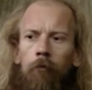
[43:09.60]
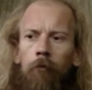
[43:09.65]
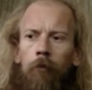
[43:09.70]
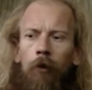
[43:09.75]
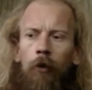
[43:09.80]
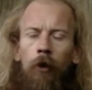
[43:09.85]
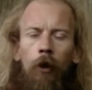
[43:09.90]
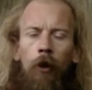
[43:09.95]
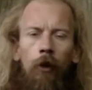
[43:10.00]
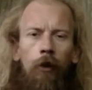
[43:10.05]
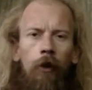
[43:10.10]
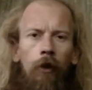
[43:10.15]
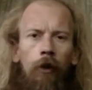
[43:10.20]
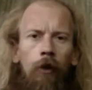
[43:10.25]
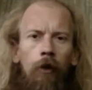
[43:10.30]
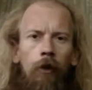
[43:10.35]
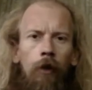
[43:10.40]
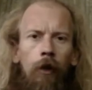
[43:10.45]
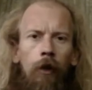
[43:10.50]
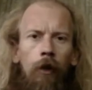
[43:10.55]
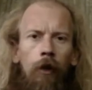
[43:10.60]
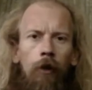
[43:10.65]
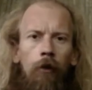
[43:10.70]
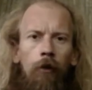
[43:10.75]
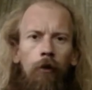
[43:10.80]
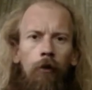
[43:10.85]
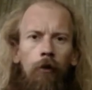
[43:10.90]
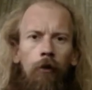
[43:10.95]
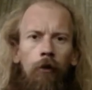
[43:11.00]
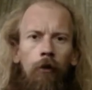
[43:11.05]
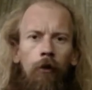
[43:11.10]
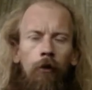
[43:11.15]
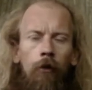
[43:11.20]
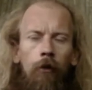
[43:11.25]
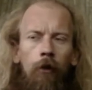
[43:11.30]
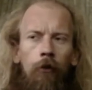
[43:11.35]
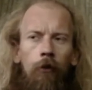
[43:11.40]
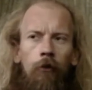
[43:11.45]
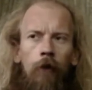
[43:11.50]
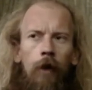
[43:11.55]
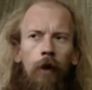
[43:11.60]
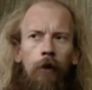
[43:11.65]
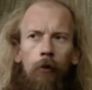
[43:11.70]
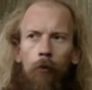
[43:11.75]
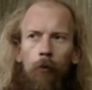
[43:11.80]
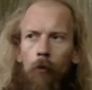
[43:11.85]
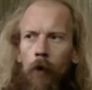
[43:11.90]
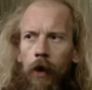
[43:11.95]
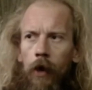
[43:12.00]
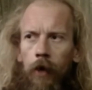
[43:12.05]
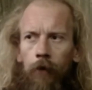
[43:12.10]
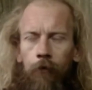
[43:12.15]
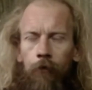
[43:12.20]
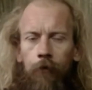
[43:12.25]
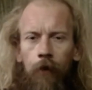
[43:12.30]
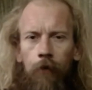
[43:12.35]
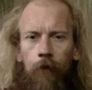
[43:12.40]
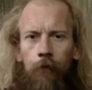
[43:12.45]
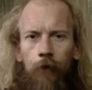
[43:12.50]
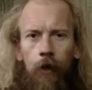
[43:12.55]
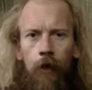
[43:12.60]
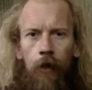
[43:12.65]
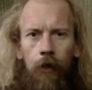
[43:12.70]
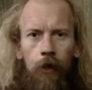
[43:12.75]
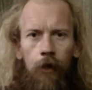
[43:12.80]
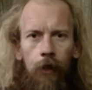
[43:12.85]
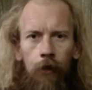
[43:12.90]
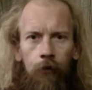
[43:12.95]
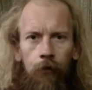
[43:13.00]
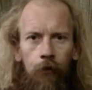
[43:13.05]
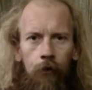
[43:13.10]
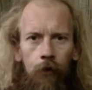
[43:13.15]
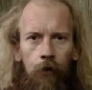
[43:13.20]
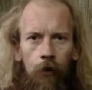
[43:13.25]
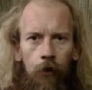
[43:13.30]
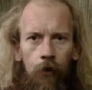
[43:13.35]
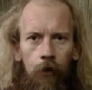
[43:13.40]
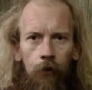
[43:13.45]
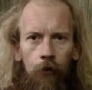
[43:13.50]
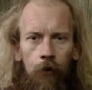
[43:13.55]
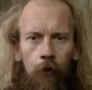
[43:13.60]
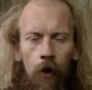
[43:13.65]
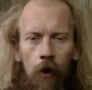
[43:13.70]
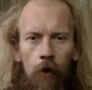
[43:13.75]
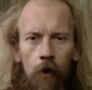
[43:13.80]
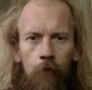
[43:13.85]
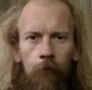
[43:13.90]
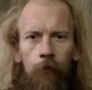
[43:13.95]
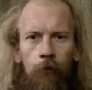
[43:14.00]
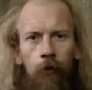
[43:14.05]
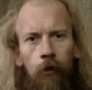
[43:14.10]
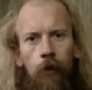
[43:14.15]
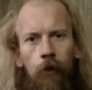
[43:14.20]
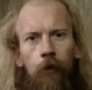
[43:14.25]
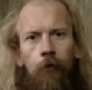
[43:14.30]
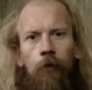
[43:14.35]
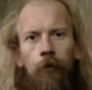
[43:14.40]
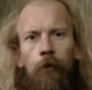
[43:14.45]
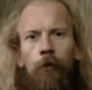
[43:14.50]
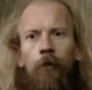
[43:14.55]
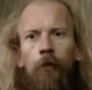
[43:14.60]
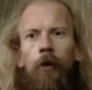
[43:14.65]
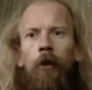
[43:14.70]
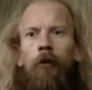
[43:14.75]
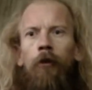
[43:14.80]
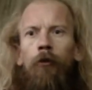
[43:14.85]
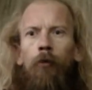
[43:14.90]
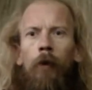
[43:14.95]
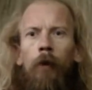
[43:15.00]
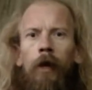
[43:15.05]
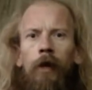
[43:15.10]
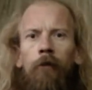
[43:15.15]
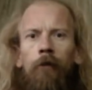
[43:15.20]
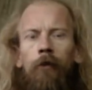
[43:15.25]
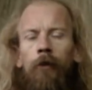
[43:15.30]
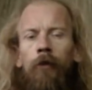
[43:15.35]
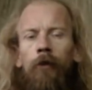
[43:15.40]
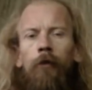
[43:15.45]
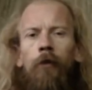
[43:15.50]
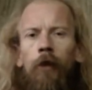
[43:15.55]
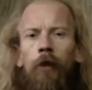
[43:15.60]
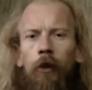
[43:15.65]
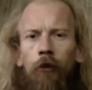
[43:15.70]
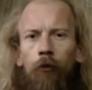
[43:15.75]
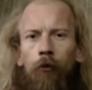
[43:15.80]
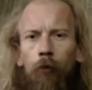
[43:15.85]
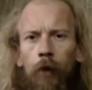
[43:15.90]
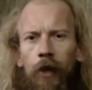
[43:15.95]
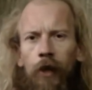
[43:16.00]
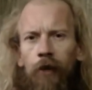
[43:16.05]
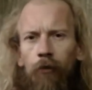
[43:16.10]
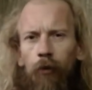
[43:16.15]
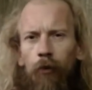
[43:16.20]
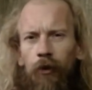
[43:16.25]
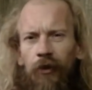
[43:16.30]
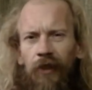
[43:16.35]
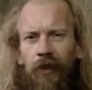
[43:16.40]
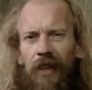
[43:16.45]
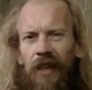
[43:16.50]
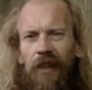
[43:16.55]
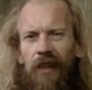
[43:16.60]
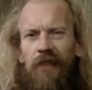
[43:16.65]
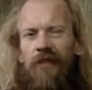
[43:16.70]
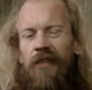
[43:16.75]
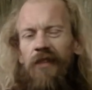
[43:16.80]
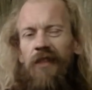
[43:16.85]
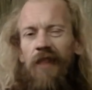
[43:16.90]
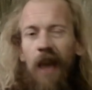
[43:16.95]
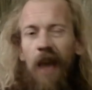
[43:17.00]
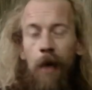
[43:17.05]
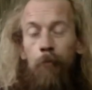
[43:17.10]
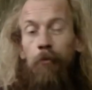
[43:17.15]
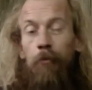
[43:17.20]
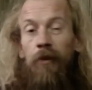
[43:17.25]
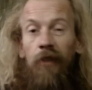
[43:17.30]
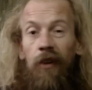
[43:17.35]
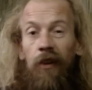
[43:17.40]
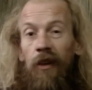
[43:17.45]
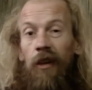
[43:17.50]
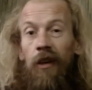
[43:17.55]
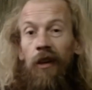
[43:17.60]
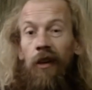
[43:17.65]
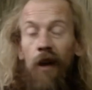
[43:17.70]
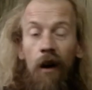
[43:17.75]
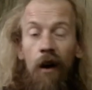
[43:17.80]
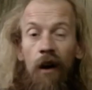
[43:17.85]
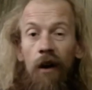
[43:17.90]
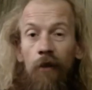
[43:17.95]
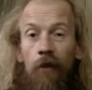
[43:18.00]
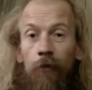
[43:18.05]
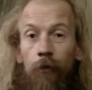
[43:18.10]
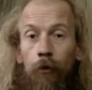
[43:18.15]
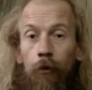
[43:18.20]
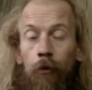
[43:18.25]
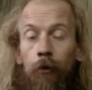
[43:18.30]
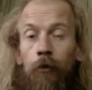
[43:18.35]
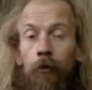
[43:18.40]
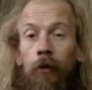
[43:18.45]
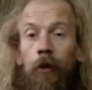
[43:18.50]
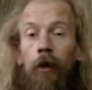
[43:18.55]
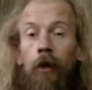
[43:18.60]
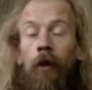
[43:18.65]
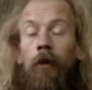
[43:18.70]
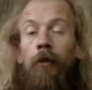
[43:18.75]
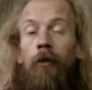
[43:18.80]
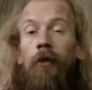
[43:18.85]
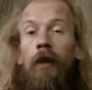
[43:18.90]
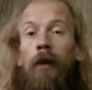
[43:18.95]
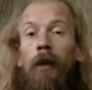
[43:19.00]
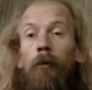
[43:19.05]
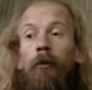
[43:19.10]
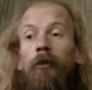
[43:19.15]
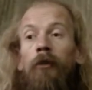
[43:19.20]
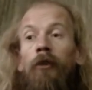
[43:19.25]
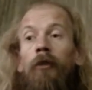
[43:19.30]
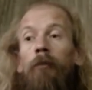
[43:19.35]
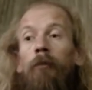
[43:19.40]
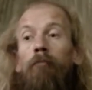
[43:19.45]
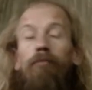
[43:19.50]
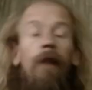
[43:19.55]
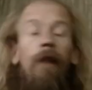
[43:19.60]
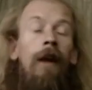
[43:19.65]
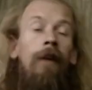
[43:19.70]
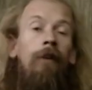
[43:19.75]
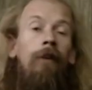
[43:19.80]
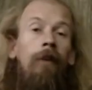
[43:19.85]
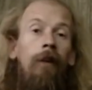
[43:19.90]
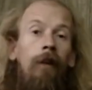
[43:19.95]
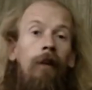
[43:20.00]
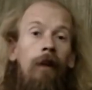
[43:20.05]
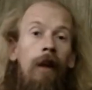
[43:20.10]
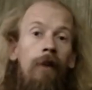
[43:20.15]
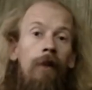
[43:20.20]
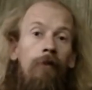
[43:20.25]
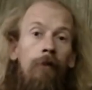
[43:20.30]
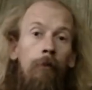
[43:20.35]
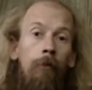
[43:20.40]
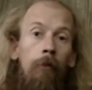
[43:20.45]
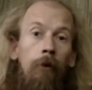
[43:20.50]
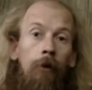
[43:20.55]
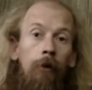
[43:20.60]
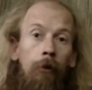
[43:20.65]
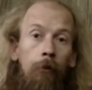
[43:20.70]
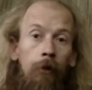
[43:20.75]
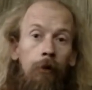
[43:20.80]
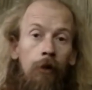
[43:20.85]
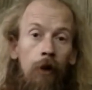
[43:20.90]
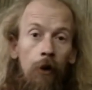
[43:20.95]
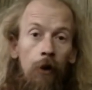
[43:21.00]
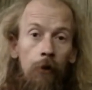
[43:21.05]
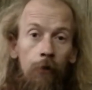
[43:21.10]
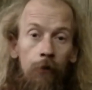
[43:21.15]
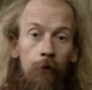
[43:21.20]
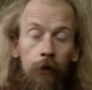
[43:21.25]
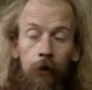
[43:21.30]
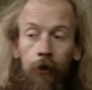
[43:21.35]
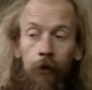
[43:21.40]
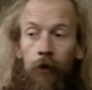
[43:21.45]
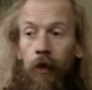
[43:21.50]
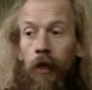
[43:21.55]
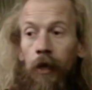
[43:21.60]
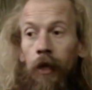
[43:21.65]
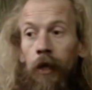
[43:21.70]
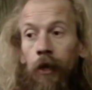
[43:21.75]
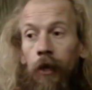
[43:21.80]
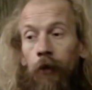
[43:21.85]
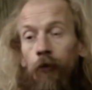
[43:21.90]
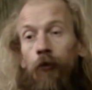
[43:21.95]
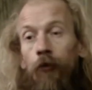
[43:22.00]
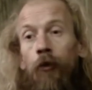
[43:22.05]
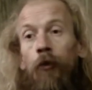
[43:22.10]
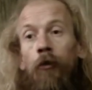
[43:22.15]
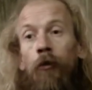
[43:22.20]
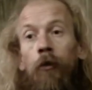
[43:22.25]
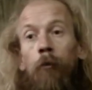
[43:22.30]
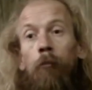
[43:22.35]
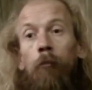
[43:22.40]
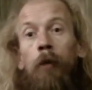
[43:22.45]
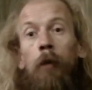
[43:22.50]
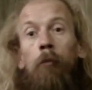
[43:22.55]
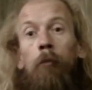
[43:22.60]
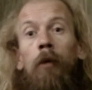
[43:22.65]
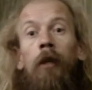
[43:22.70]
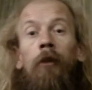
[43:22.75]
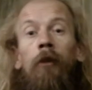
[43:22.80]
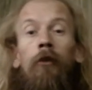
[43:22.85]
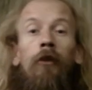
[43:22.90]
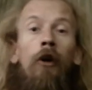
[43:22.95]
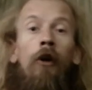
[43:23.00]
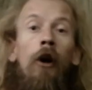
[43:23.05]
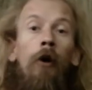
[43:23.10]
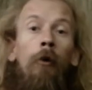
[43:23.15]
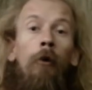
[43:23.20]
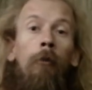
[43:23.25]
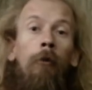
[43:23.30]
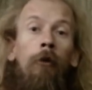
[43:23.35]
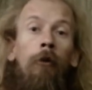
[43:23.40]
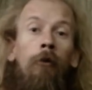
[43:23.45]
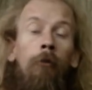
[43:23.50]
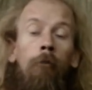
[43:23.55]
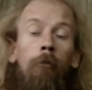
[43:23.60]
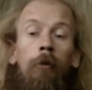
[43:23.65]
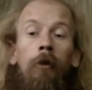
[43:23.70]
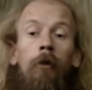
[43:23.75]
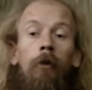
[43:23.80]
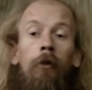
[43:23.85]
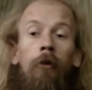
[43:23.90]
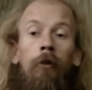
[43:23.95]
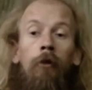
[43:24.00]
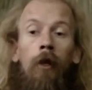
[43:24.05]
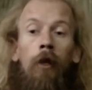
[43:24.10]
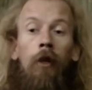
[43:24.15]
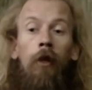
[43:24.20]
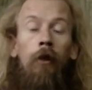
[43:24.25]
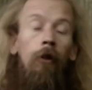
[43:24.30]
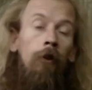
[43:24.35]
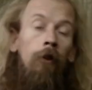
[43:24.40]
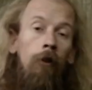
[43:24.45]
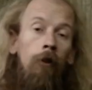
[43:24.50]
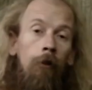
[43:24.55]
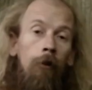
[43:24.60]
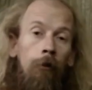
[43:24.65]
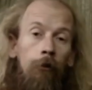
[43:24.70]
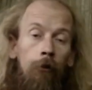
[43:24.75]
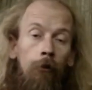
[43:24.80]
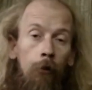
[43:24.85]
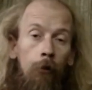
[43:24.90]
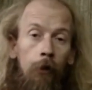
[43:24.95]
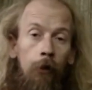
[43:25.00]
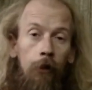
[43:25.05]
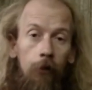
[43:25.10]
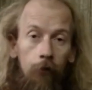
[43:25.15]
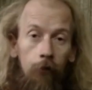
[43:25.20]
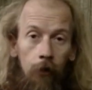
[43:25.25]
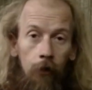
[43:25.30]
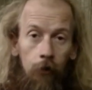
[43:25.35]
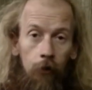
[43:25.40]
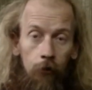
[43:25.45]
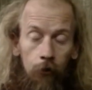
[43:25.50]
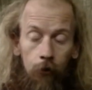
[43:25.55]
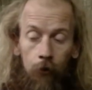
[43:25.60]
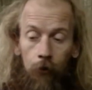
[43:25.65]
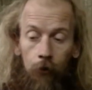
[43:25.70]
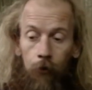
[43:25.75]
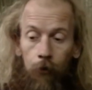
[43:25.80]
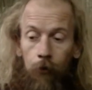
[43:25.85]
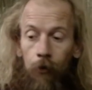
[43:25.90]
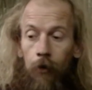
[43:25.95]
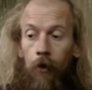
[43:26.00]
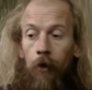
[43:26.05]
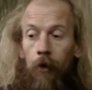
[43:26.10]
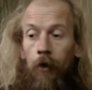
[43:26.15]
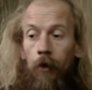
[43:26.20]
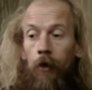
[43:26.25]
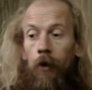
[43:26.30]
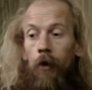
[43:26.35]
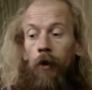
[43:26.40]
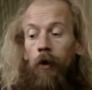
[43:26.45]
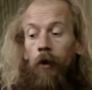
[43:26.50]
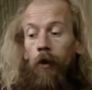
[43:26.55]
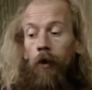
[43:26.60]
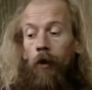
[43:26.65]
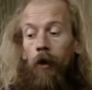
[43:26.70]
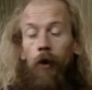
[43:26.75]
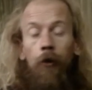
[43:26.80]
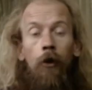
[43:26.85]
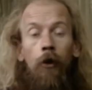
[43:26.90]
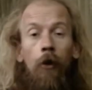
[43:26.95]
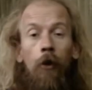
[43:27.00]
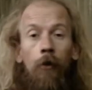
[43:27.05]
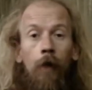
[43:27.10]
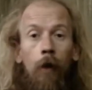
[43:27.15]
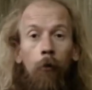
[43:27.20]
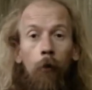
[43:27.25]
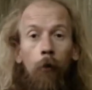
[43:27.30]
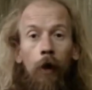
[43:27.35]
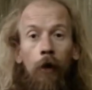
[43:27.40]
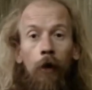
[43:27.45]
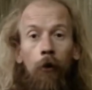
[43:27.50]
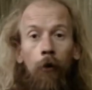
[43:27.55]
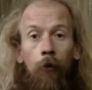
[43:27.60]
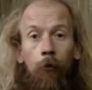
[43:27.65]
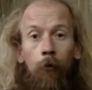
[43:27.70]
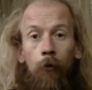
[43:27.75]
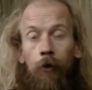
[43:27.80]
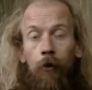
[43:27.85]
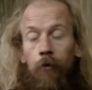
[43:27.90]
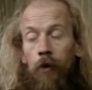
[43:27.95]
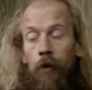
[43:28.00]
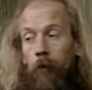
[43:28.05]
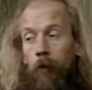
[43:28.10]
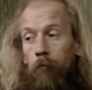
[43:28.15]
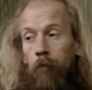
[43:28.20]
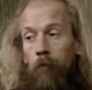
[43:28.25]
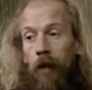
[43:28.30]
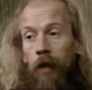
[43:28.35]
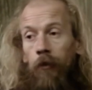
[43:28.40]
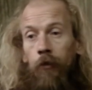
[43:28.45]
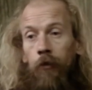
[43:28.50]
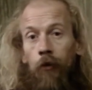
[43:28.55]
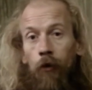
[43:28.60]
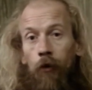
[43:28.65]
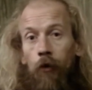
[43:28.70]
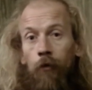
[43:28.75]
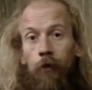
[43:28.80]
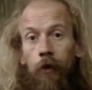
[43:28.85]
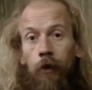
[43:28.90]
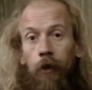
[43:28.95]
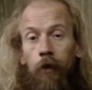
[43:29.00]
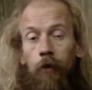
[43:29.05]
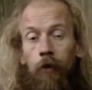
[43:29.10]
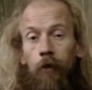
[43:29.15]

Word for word: you know, the second wave definitely isn't as harmful as the first wave, and the first wave wasn't even that particularly harmful, seeing as they were just branding everybody with COVID, inducing people into comas because, you know, that was the quickest thing to do. Uh, I know that went on, we've heard plenty of it.